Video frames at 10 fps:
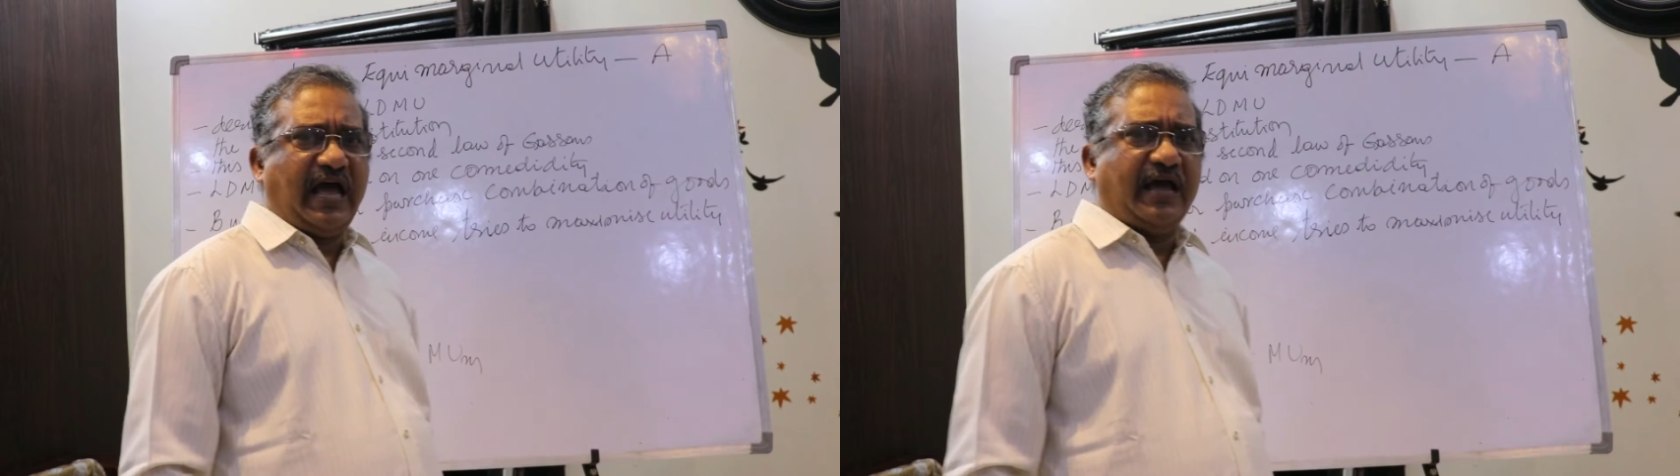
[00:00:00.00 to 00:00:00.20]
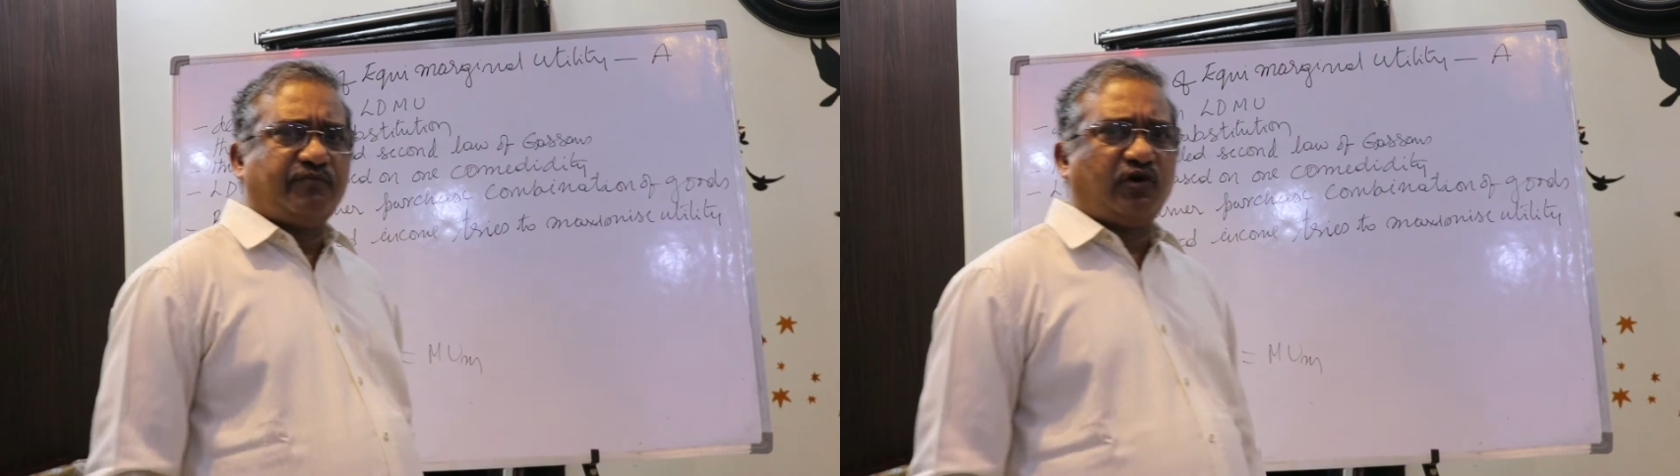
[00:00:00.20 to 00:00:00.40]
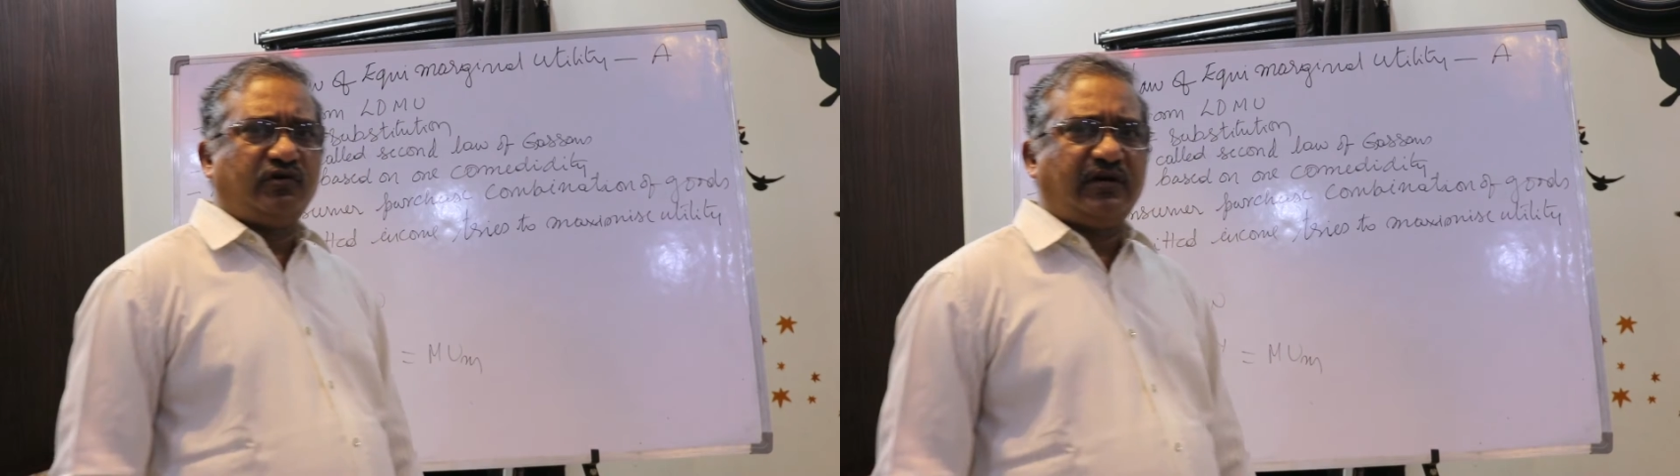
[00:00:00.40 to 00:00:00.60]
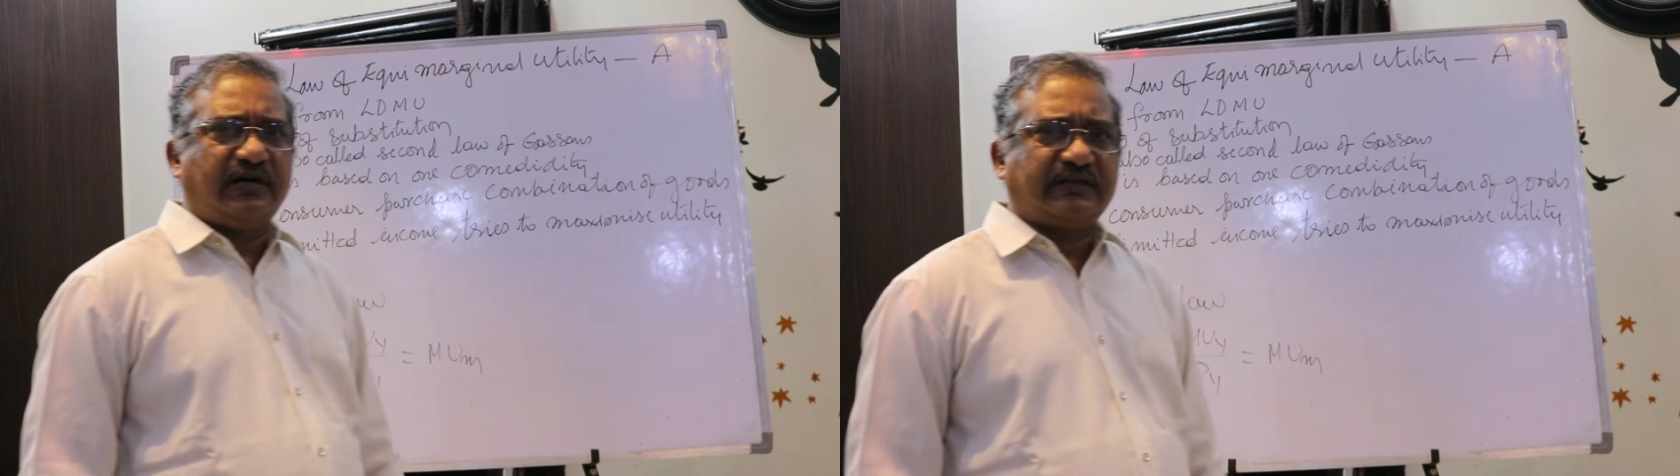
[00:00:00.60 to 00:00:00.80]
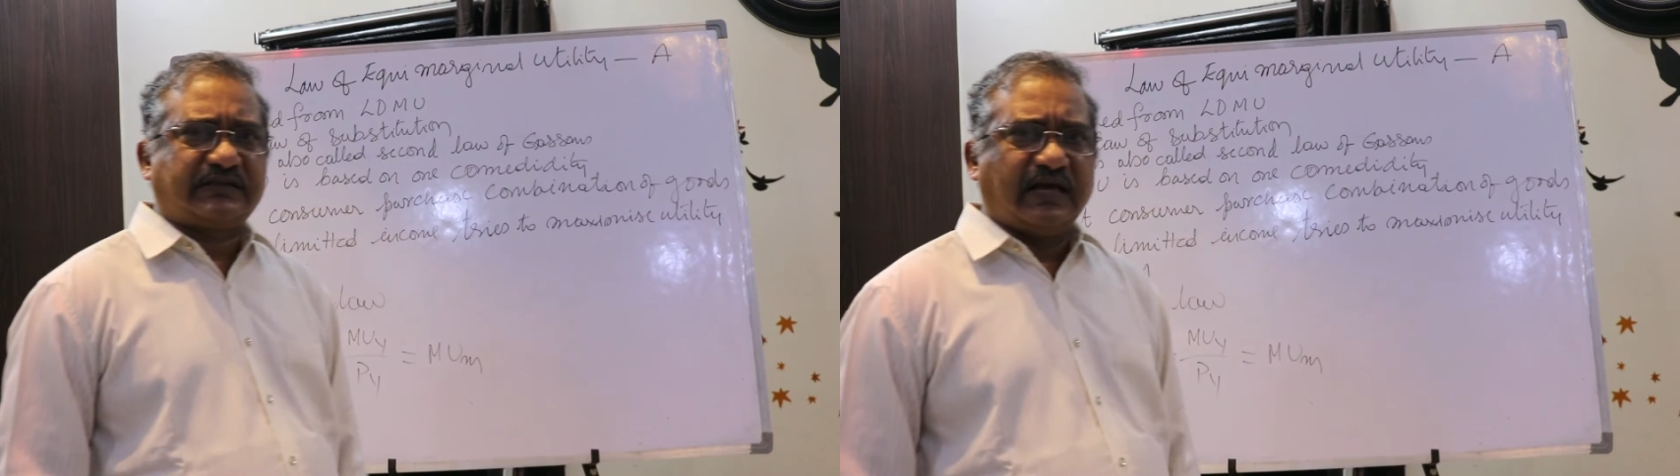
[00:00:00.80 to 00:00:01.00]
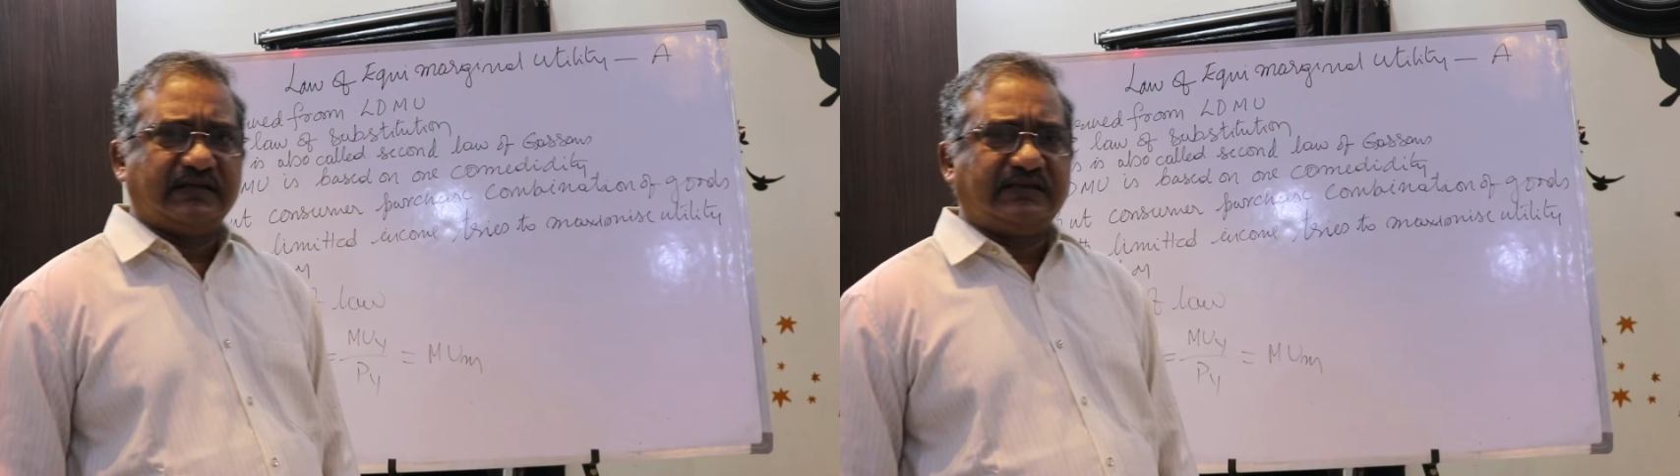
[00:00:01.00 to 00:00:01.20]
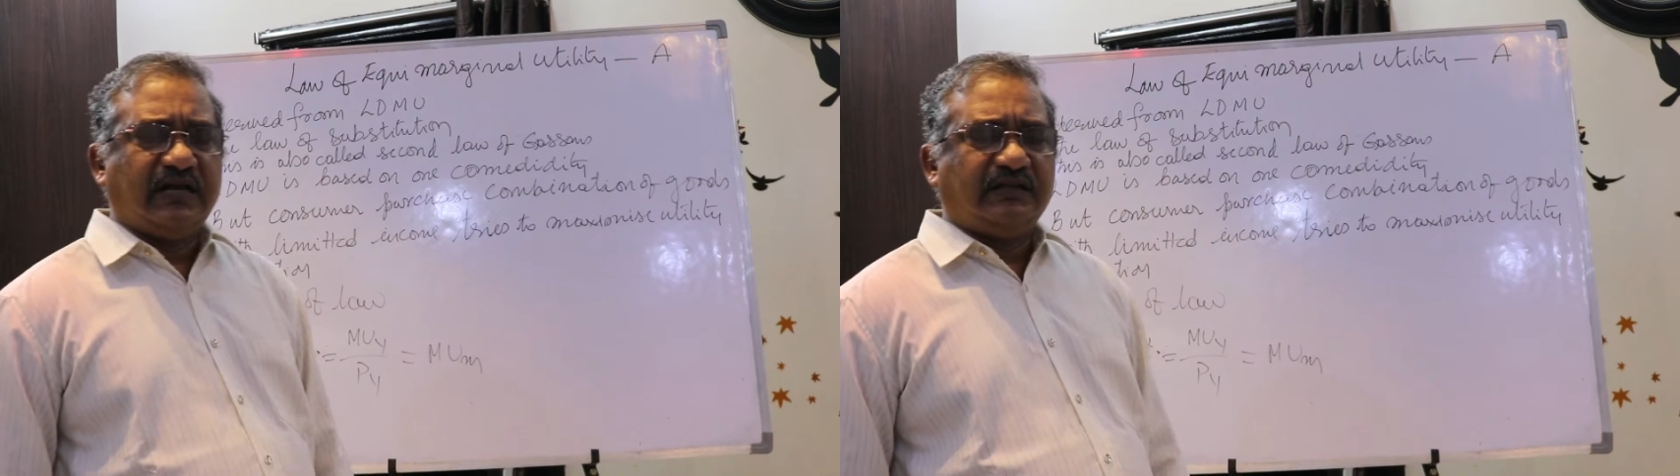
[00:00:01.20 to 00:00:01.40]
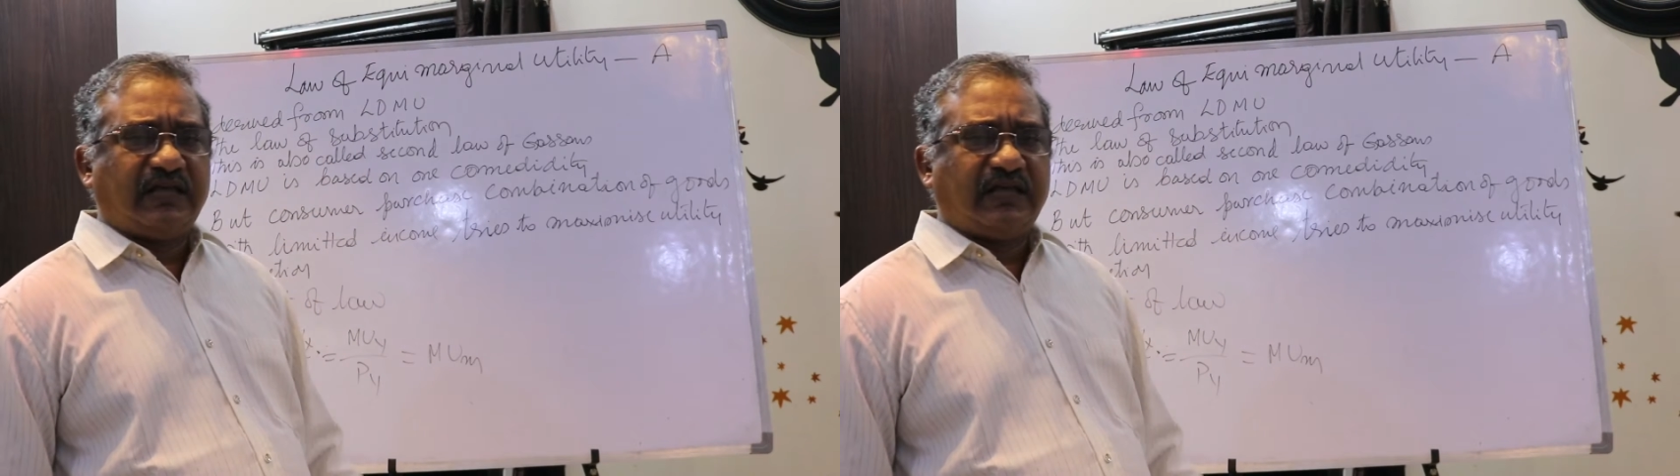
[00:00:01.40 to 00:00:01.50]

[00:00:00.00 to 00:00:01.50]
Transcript: I am going to discuss